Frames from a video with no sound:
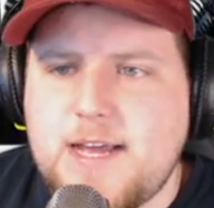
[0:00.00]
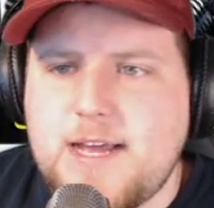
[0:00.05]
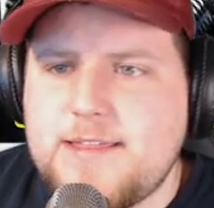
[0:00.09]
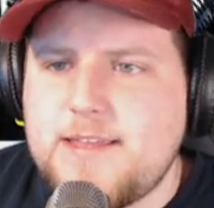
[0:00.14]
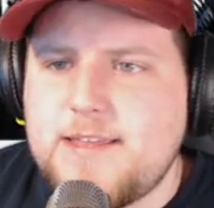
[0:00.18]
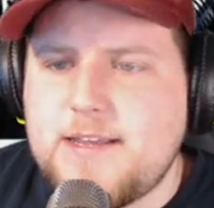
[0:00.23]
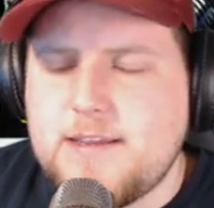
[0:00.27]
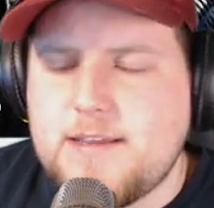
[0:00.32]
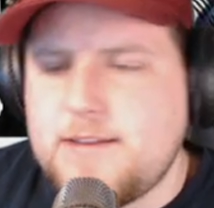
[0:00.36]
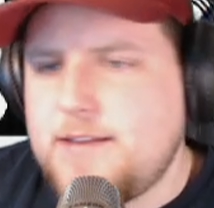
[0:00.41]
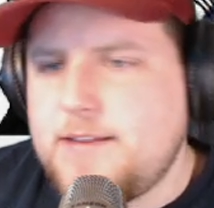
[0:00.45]
I
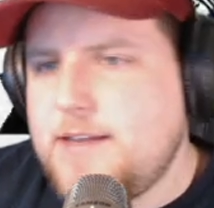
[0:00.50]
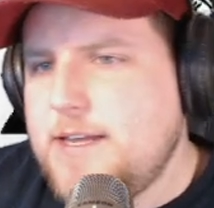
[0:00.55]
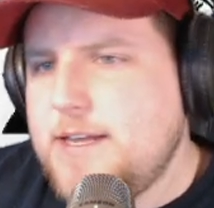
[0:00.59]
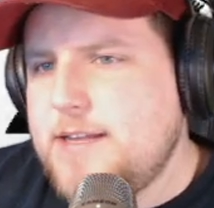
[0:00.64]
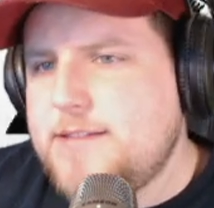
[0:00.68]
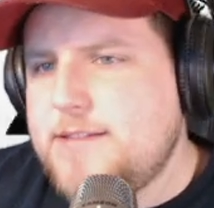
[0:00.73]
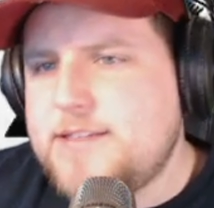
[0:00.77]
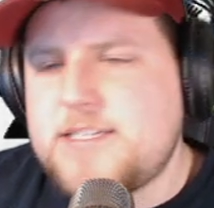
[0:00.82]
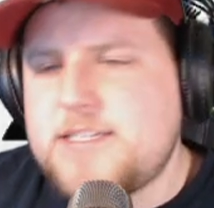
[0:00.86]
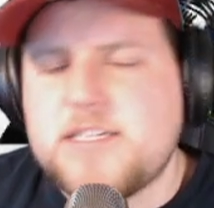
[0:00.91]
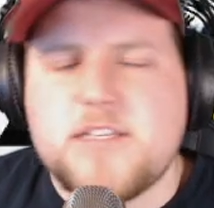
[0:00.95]
think
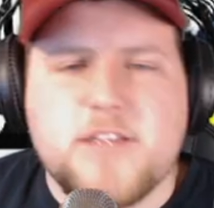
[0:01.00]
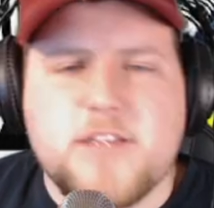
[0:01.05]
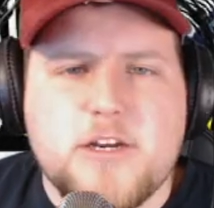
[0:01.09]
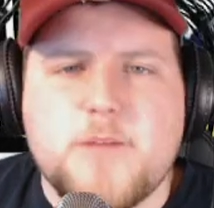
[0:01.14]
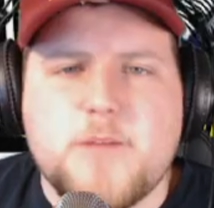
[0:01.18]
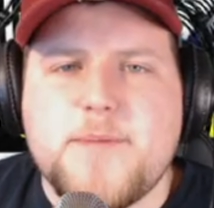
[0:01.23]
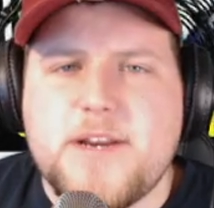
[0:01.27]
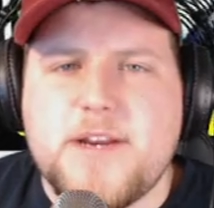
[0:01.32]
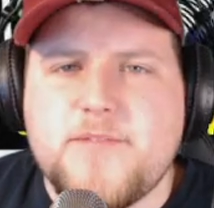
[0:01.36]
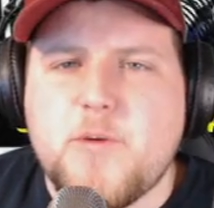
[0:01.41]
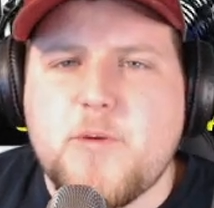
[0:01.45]
this is a little
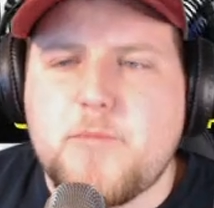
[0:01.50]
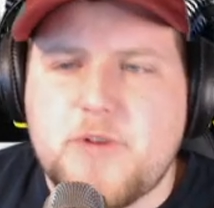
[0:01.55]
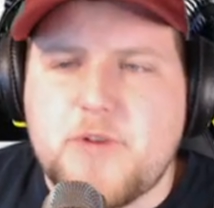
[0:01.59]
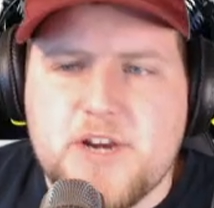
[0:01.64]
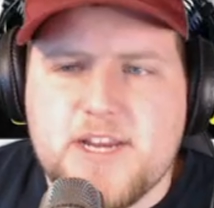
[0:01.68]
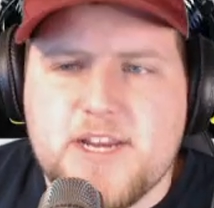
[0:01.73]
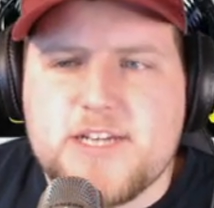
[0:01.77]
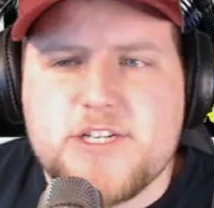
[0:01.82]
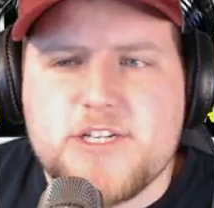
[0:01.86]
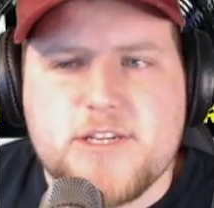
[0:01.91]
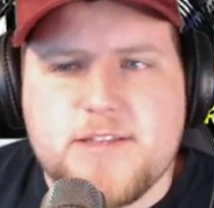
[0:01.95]
bit of a
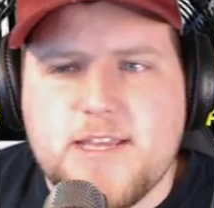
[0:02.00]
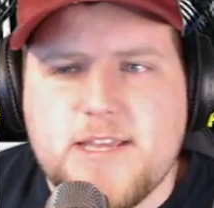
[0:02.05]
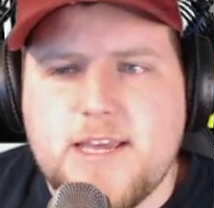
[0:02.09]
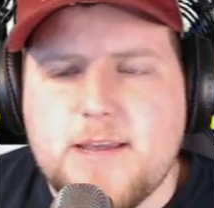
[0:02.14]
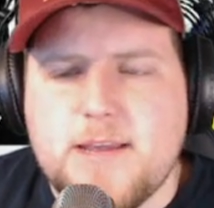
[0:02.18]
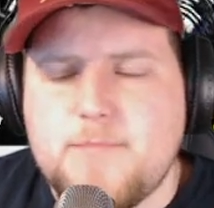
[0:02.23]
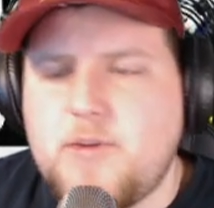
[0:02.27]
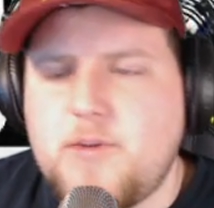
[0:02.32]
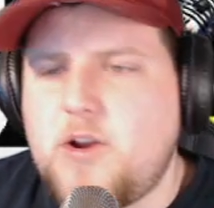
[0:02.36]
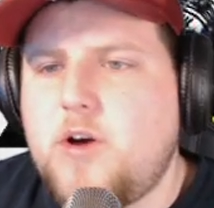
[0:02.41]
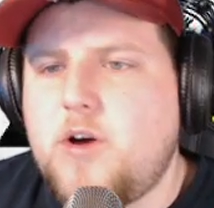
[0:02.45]
prediction
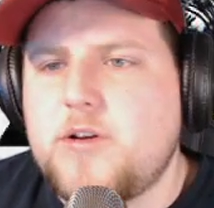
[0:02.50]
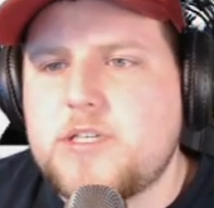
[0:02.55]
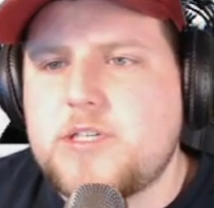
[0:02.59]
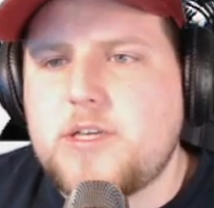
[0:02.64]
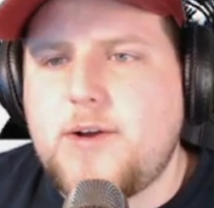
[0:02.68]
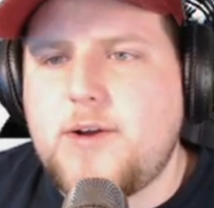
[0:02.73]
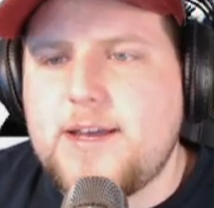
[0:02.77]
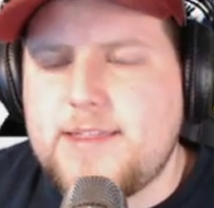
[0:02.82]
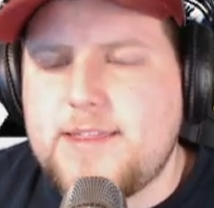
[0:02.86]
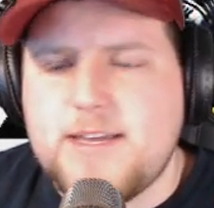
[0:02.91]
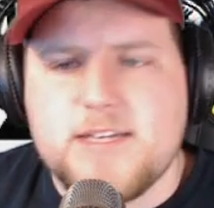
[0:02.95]
thing, but also
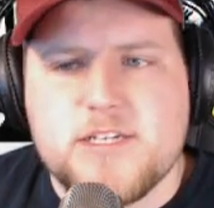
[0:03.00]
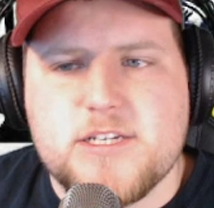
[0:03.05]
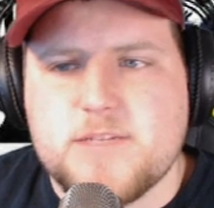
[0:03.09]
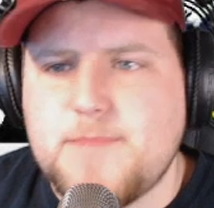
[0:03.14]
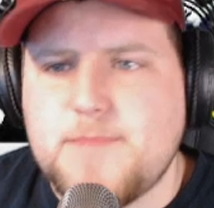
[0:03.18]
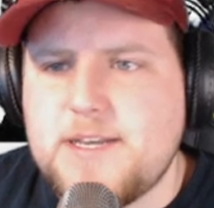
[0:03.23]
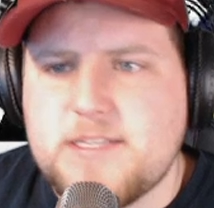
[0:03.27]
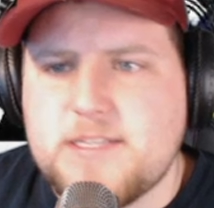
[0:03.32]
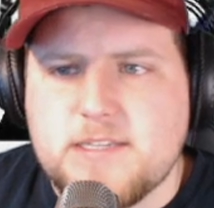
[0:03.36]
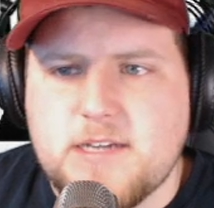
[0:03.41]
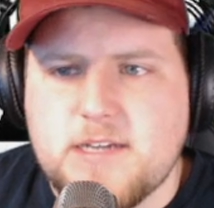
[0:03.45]
I think it just
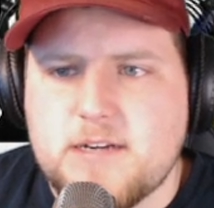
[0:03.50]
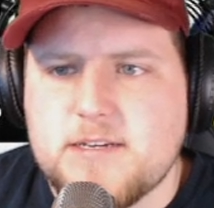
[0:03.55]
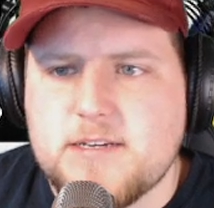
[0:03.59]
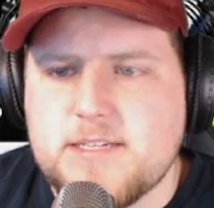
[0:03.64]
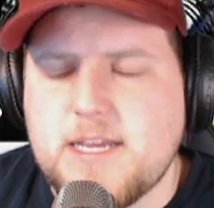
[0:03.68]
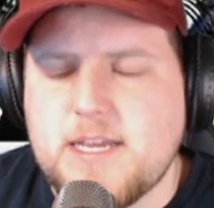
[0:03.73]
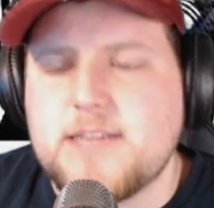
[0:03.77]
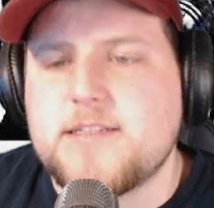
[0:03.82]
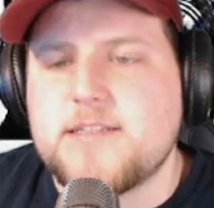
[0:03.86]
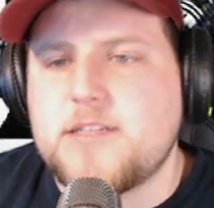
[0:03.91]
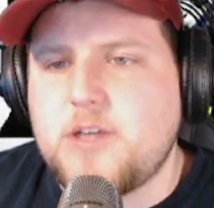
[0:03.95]
makes a ton of
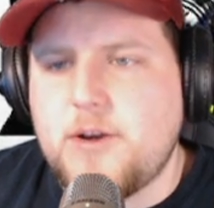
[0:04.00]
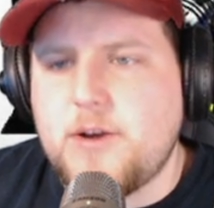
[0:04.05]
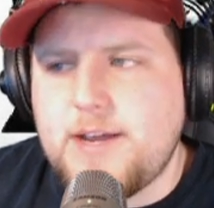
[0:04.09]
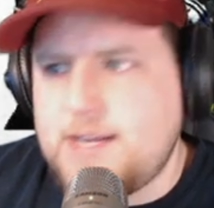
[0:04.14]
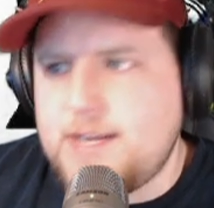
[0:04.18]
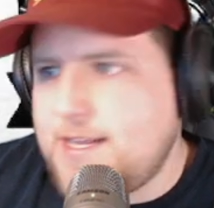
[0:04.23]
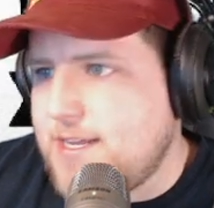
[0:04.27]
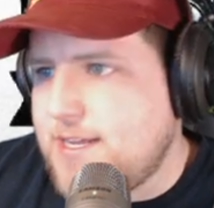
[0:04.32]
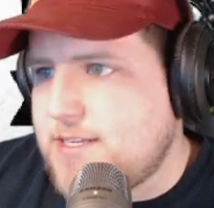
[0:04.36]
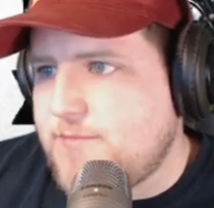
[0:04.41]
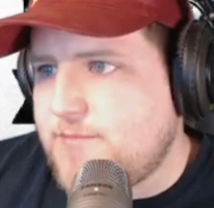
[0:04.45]
sense. Go ahead
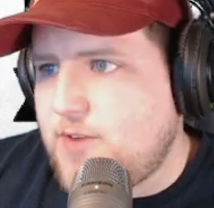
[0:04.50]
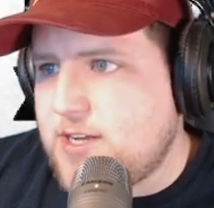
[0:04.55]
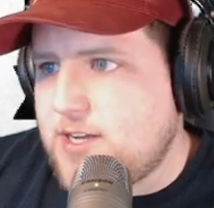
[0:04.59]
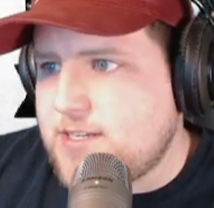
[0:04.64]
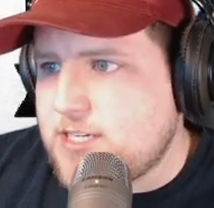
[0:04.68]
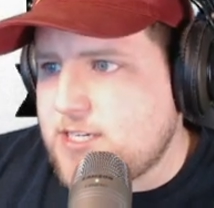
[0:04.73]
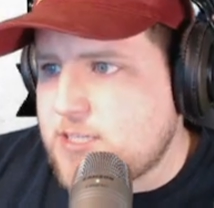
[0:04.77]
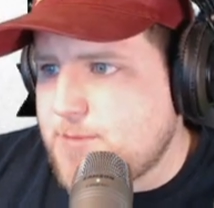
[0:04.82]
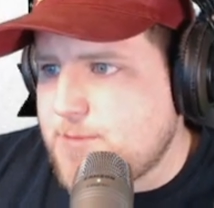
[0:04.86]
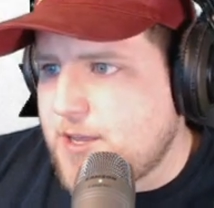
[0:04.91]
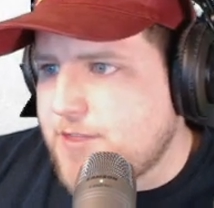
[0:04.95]
and get
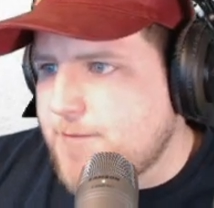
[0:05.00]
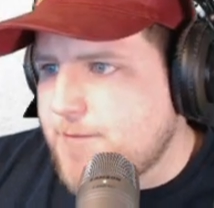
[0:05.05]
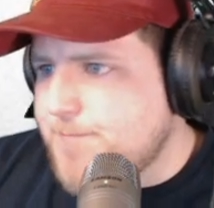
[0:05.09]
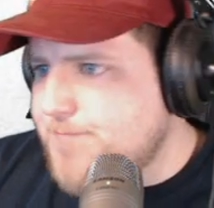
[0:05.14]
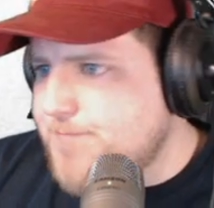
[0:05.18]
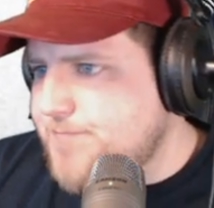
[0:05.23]
Devontae Smith.